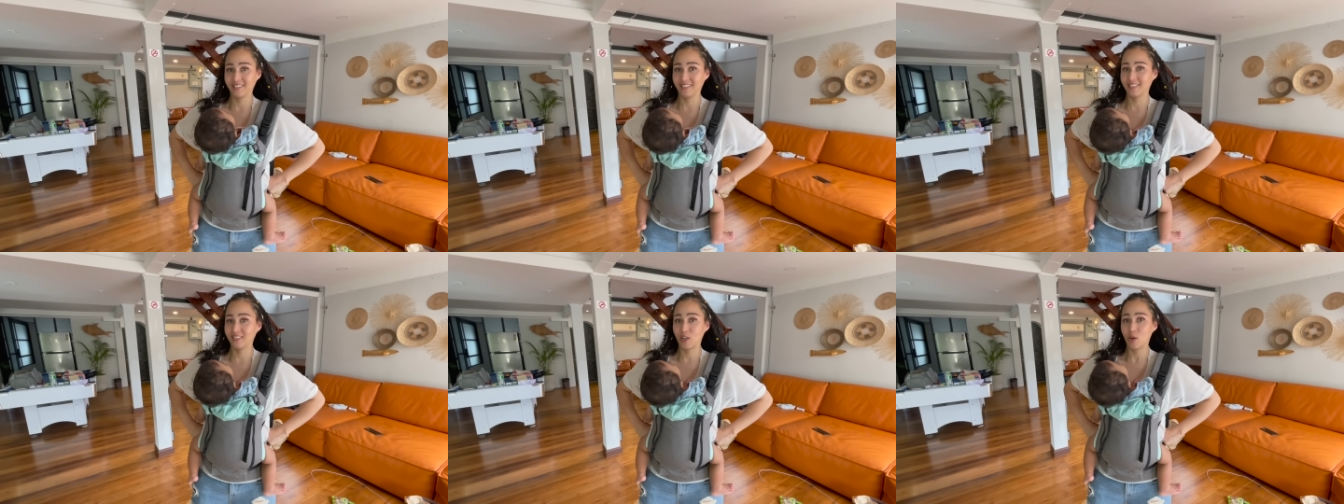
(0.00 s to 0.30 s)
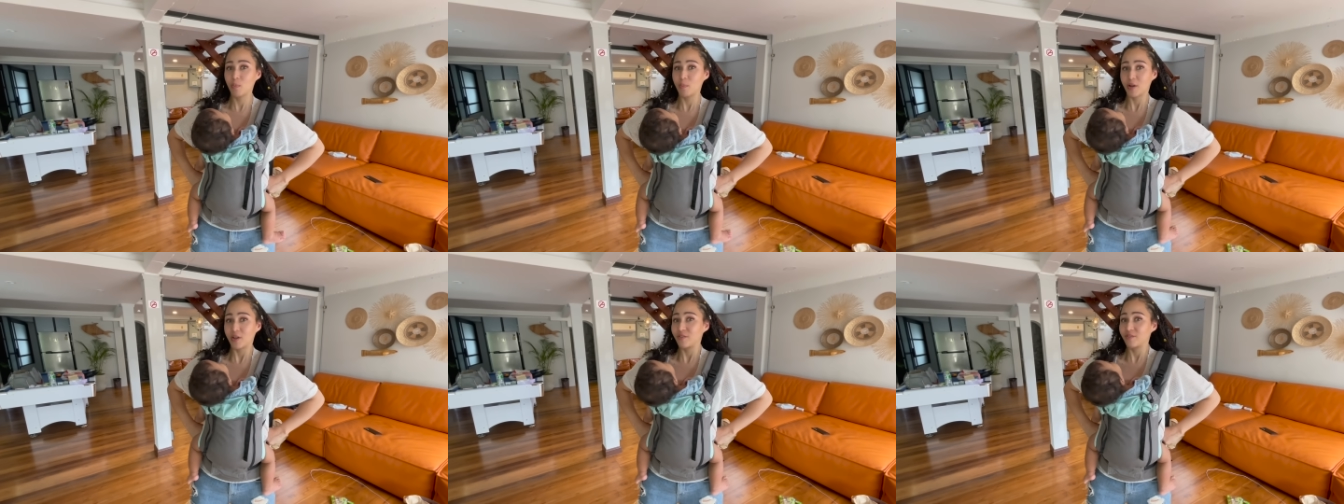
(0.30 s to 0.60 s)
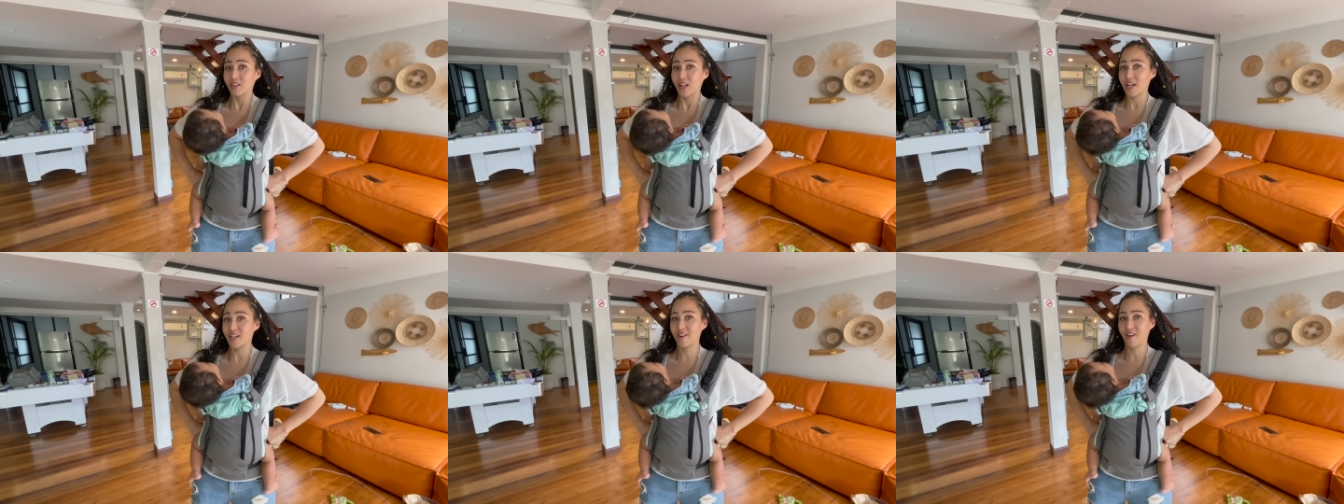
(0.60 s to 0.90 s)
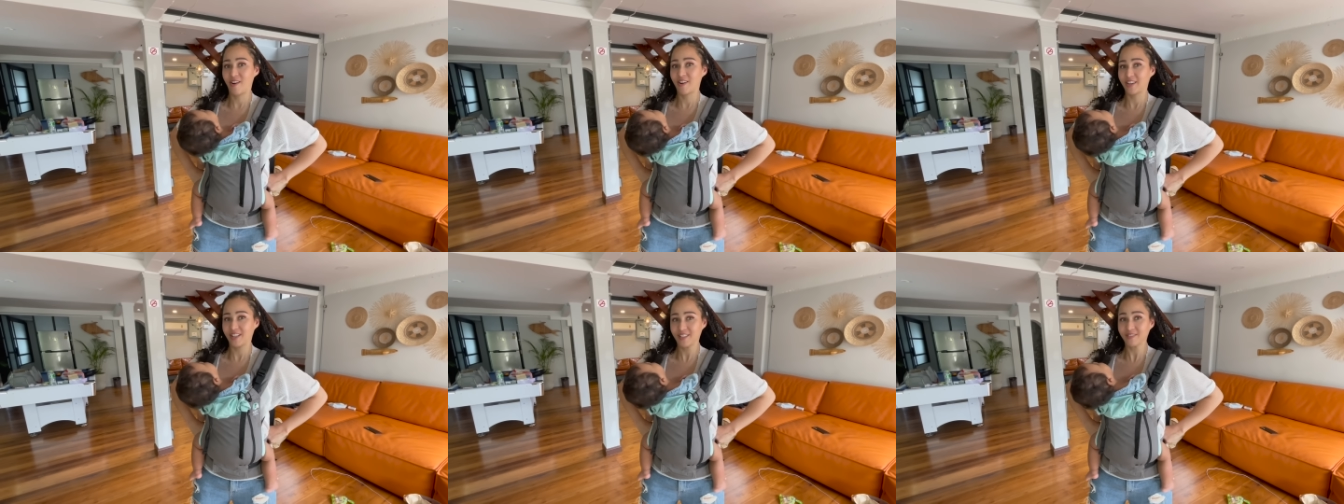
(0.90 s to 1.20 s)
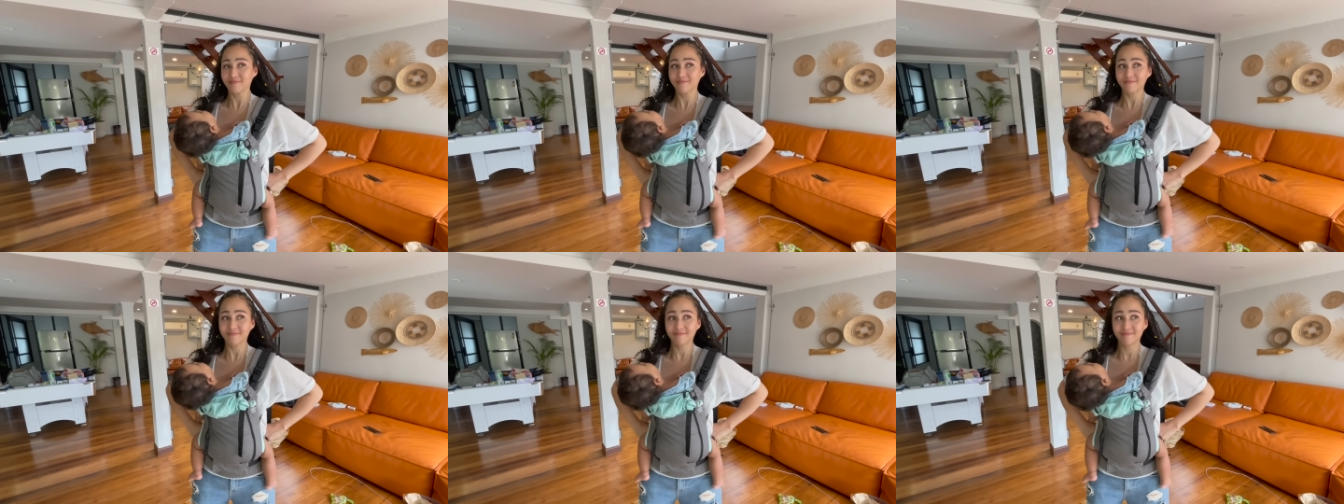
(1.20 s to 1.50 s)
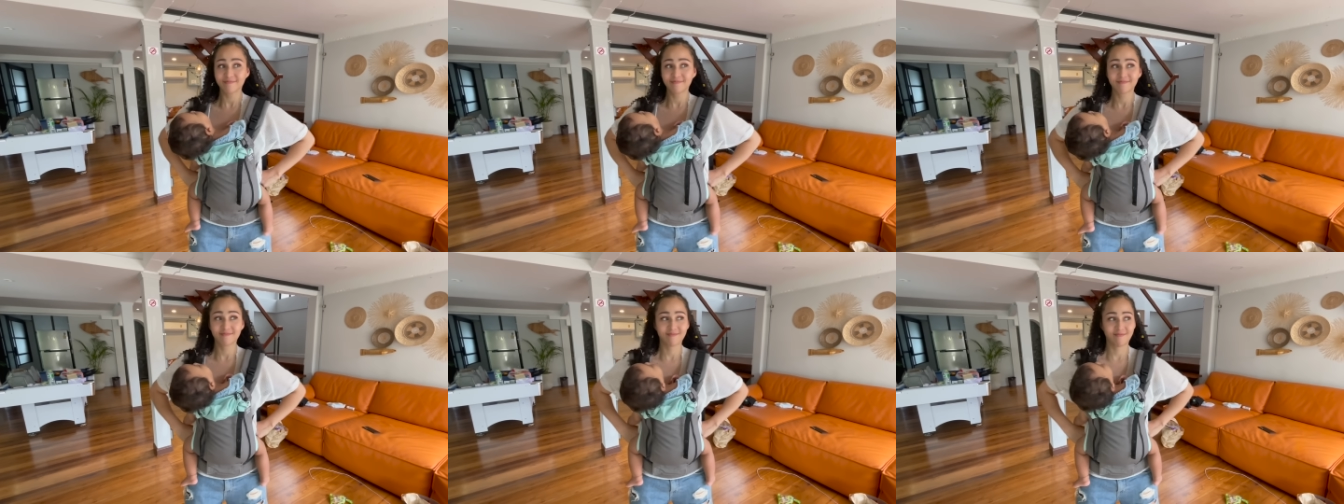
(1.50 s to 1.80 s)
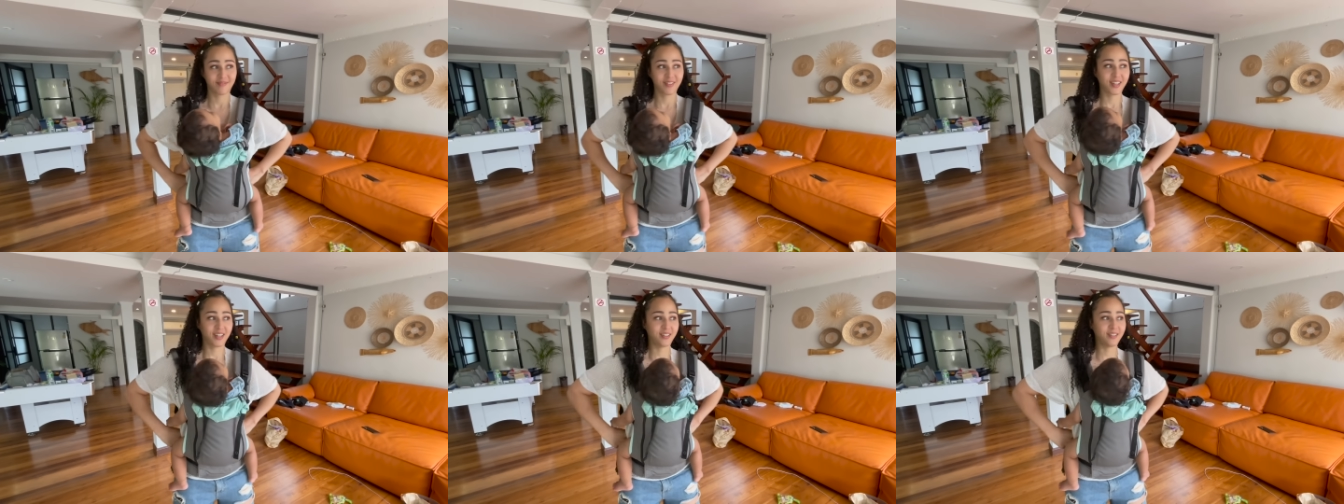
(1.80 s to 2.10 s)
No butterfly garden.
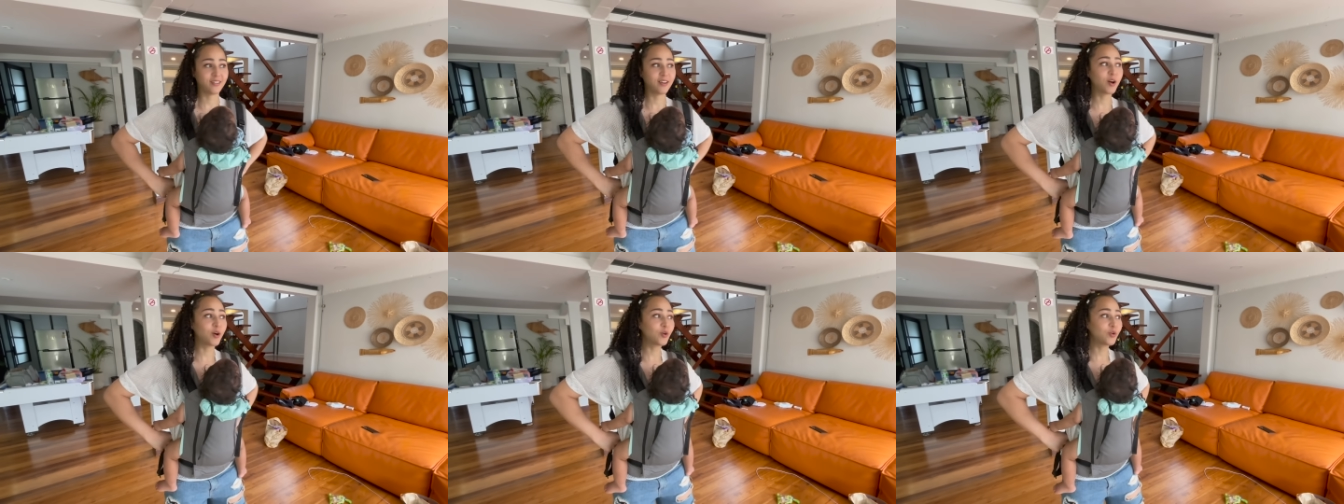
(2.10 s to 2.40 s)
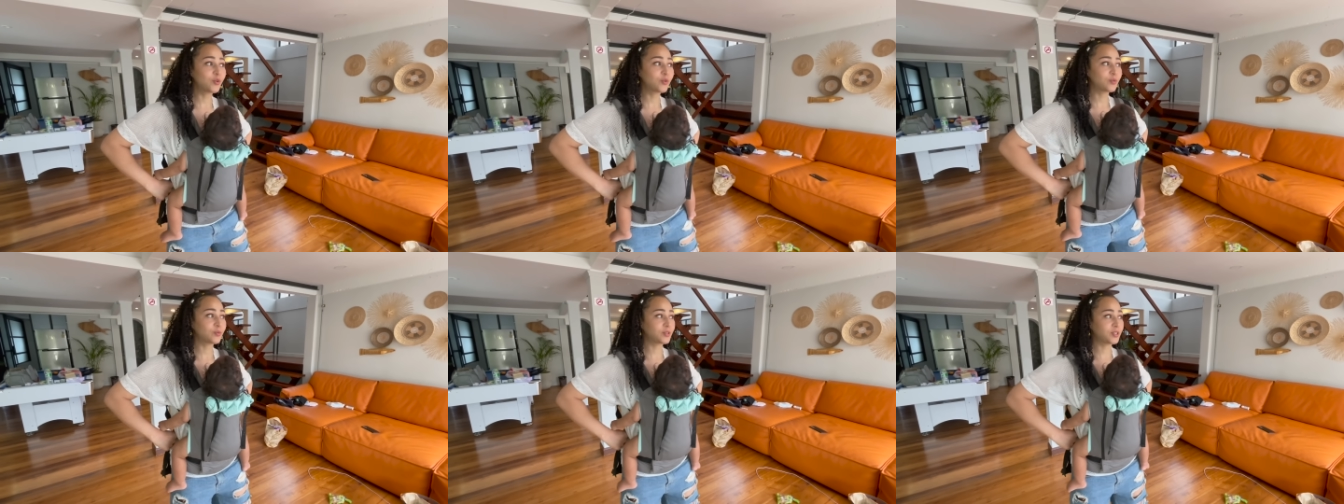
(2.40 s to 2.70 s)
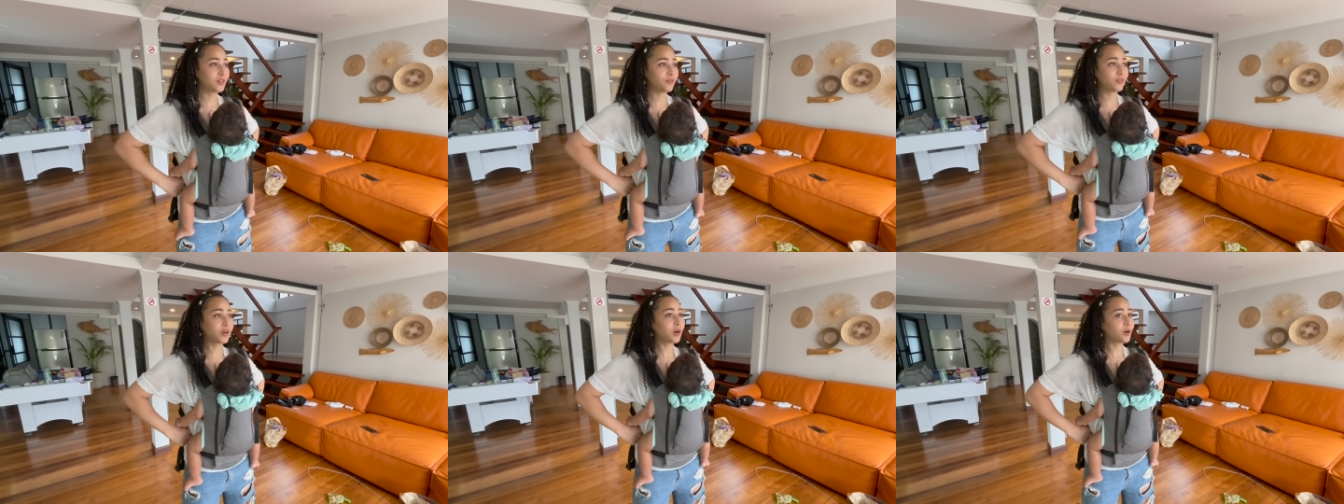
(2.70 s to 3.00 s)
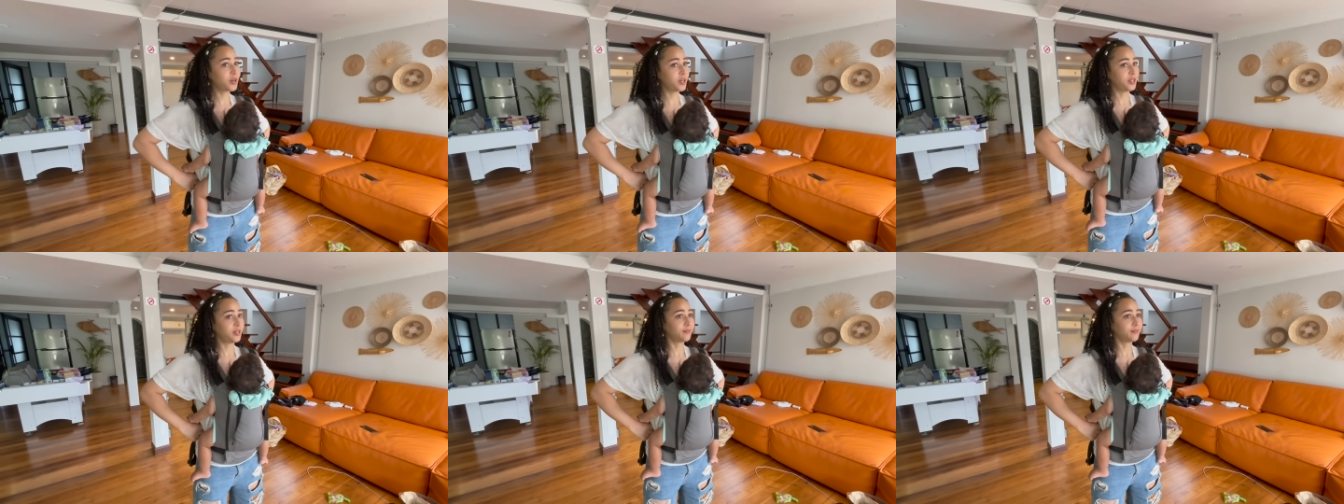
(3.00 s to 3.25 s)
And no safari.